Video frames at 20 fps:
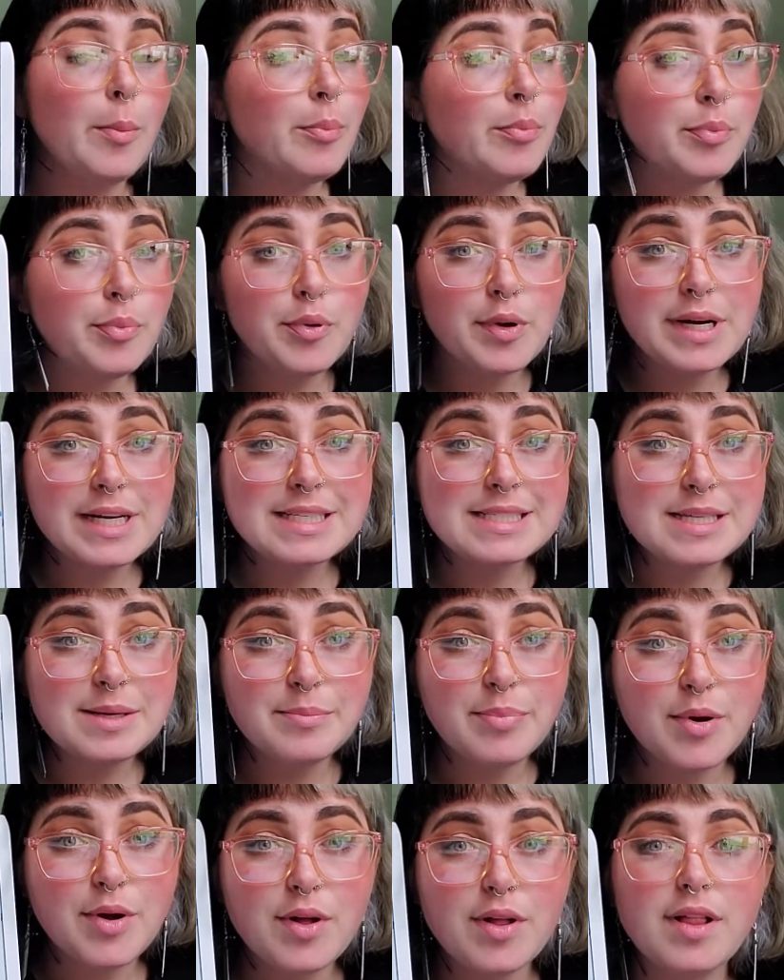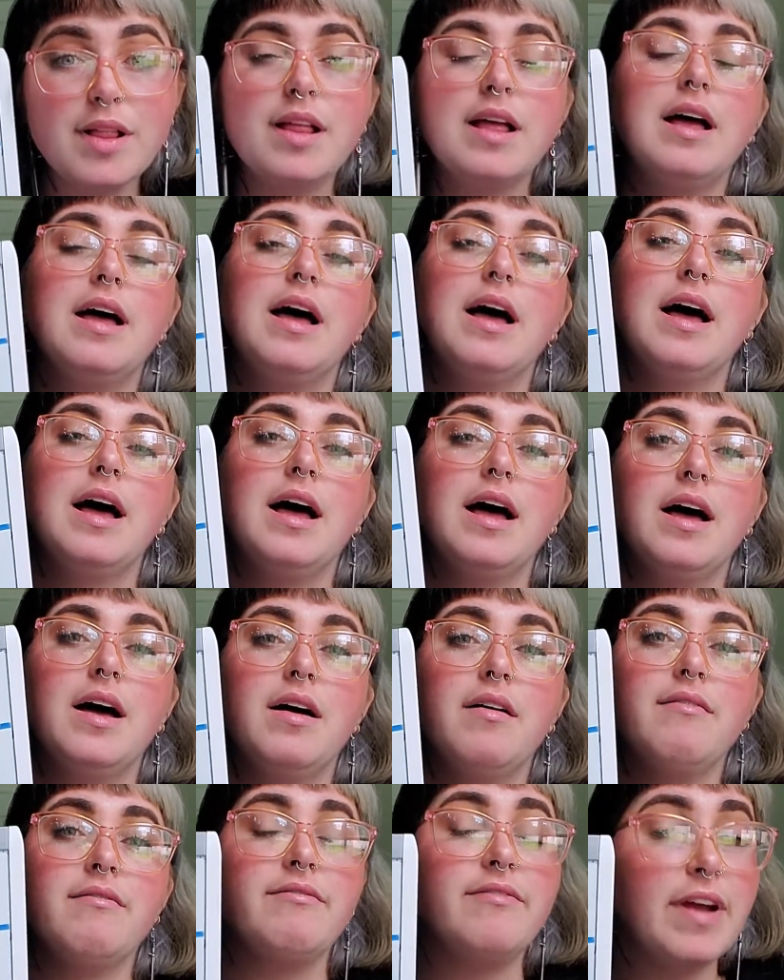Pretty simple,
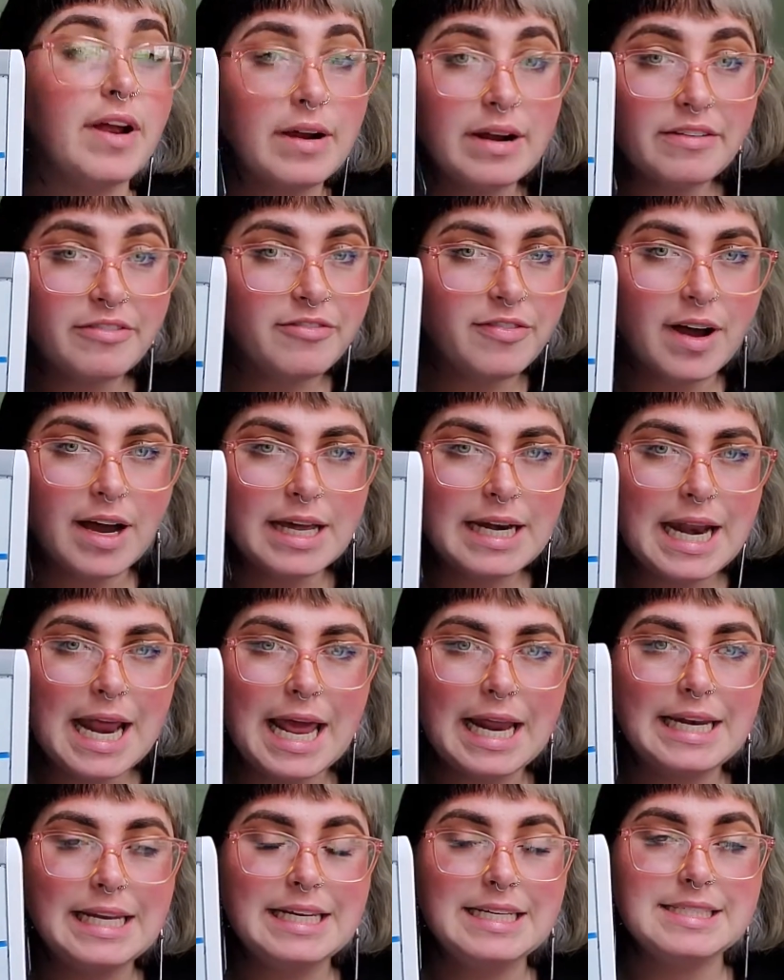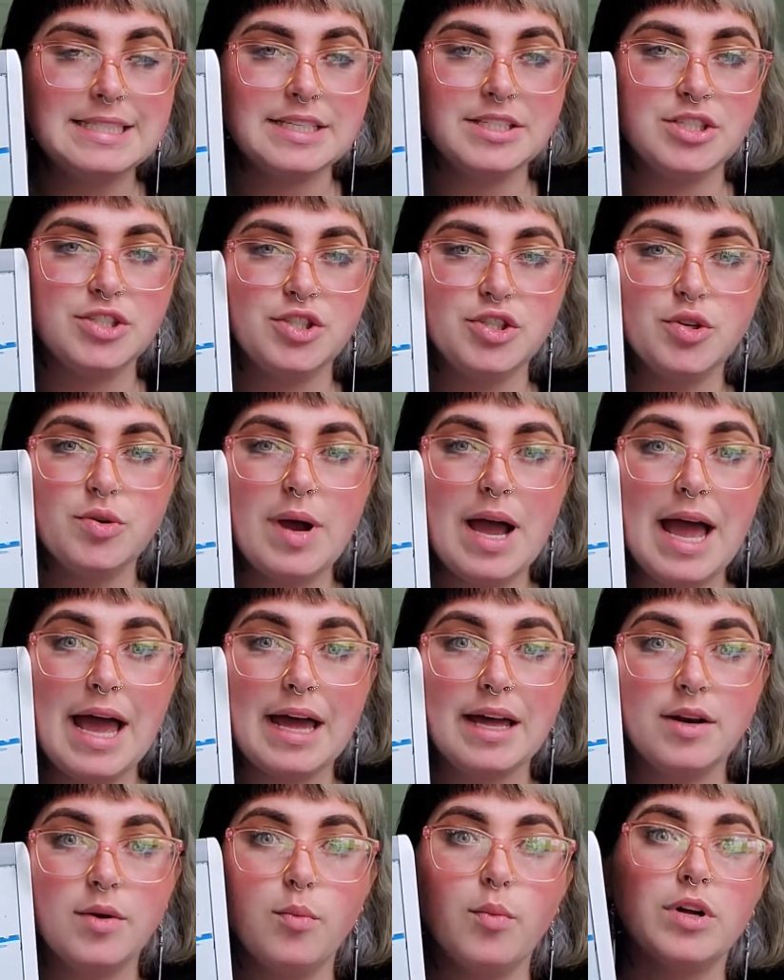very fun and easy to do,
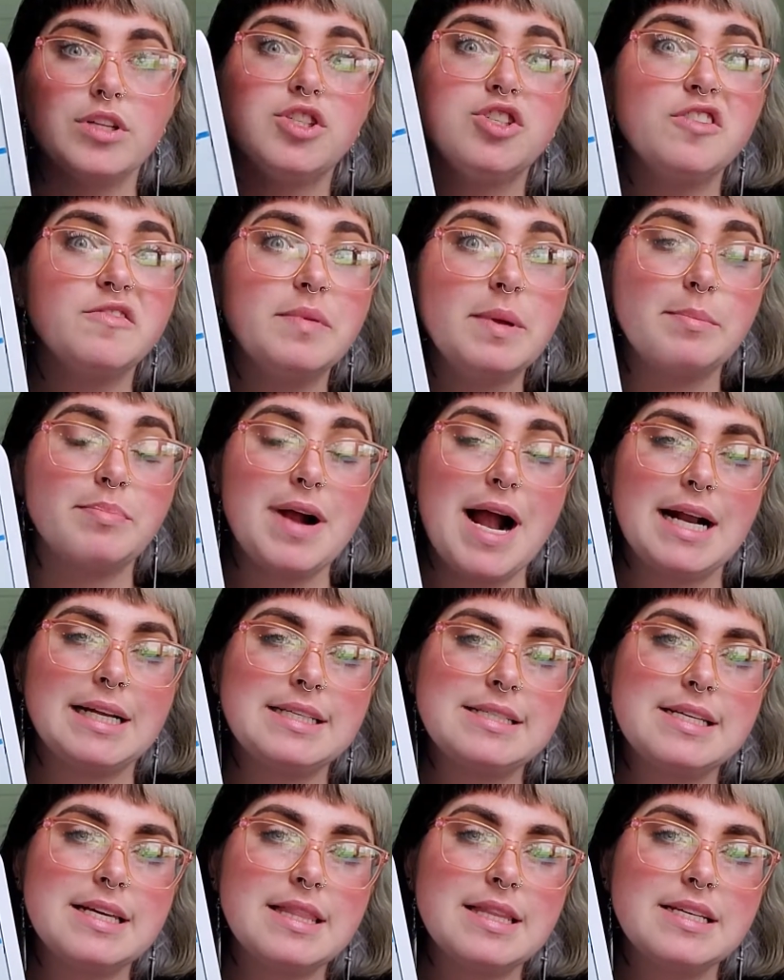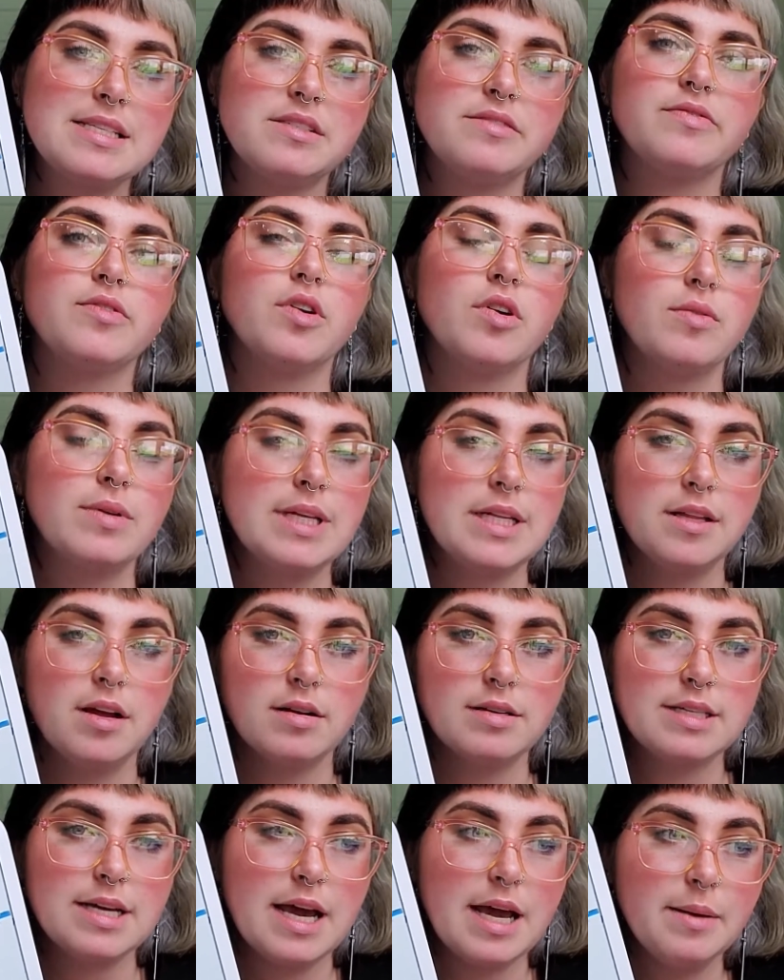and once you've been practicing this for a really long
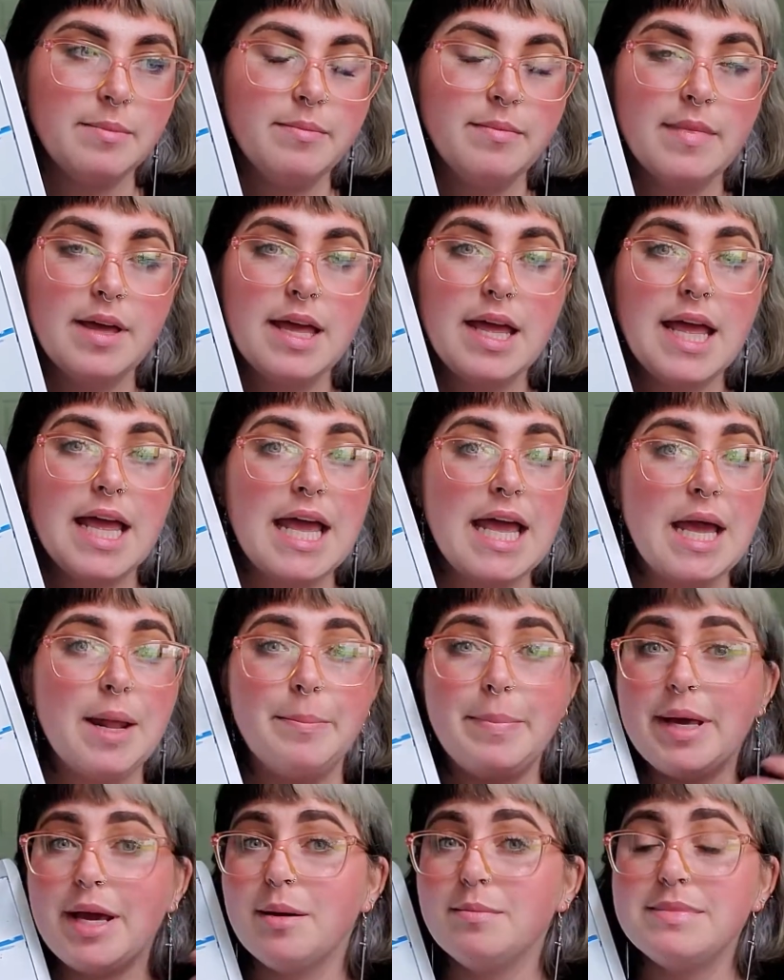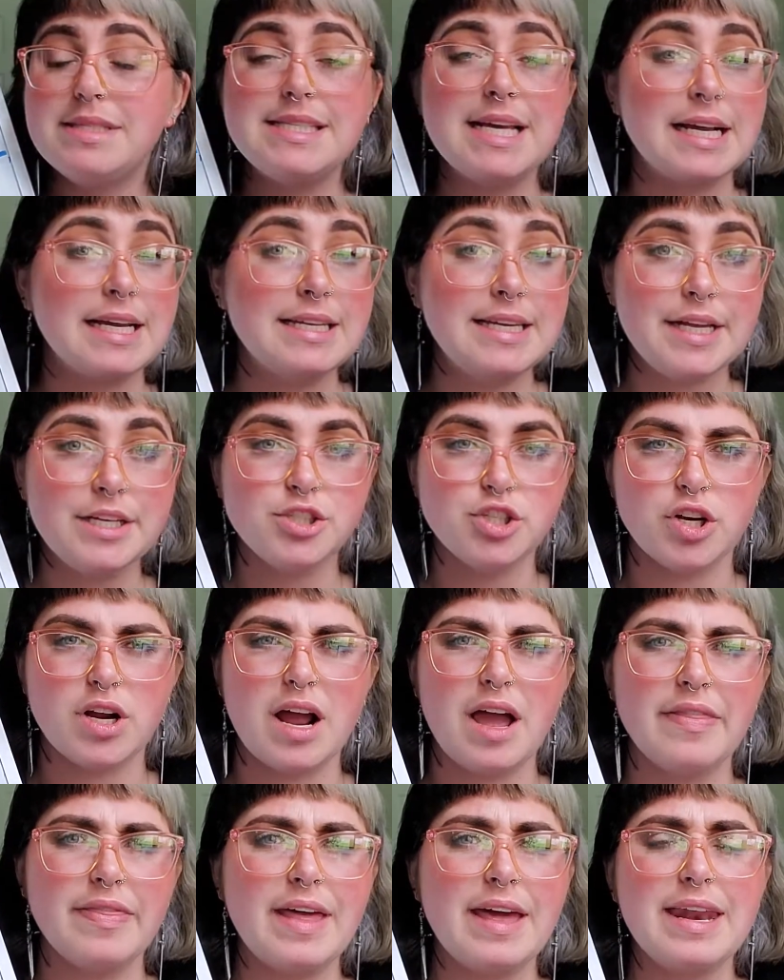time, it becomes second nature,
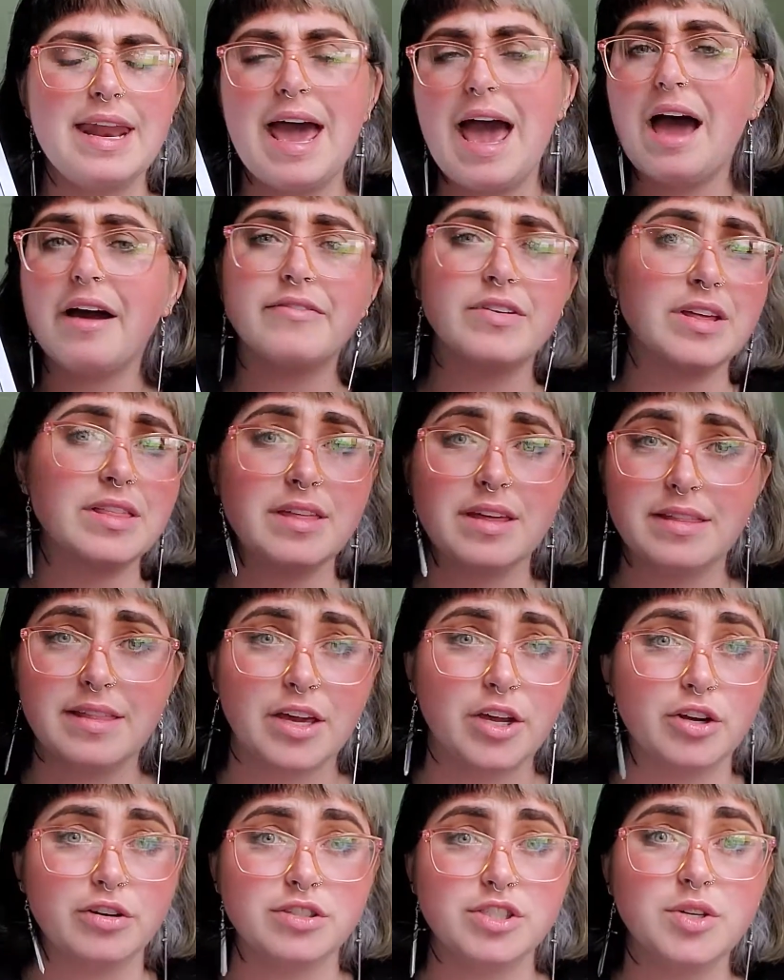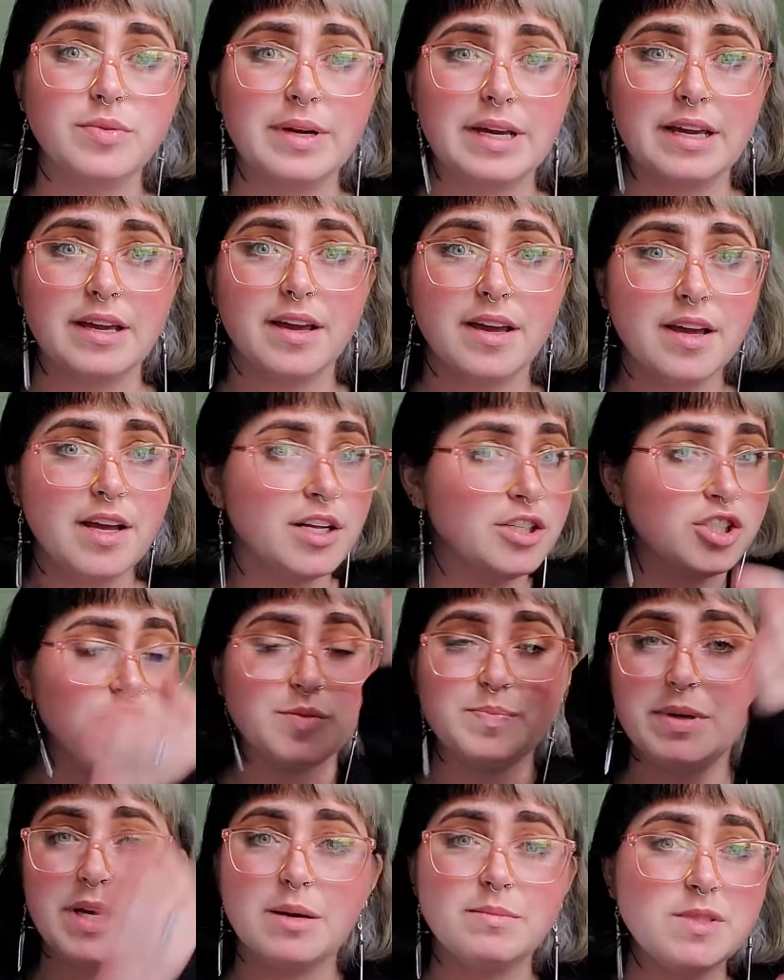and then everything that you're doing just
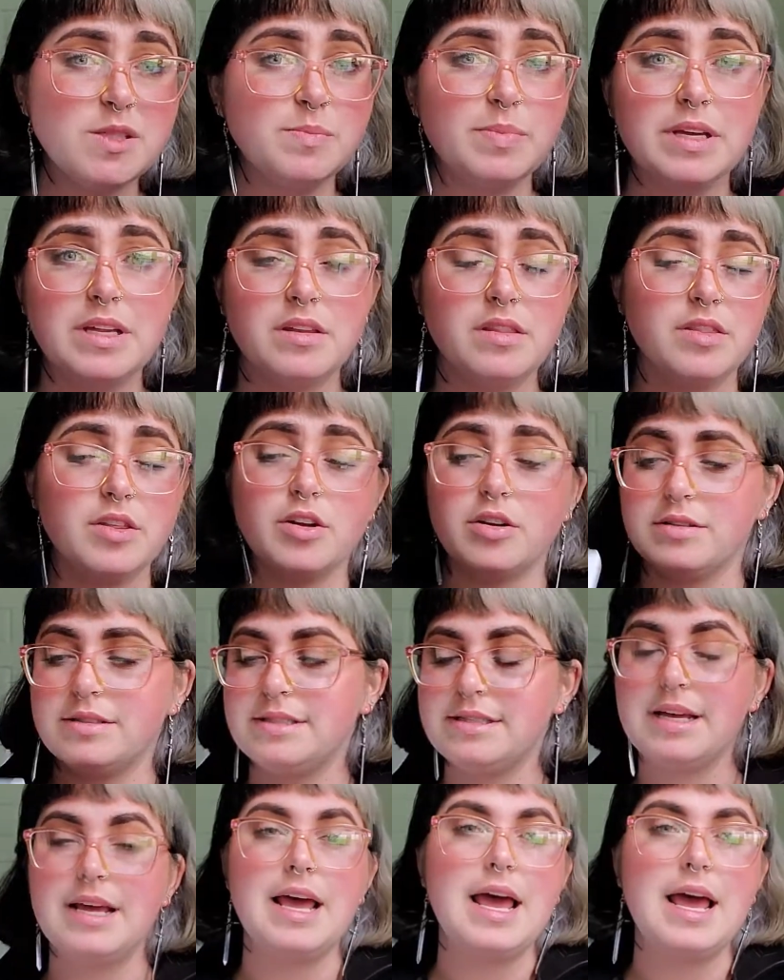becomes split in thirds,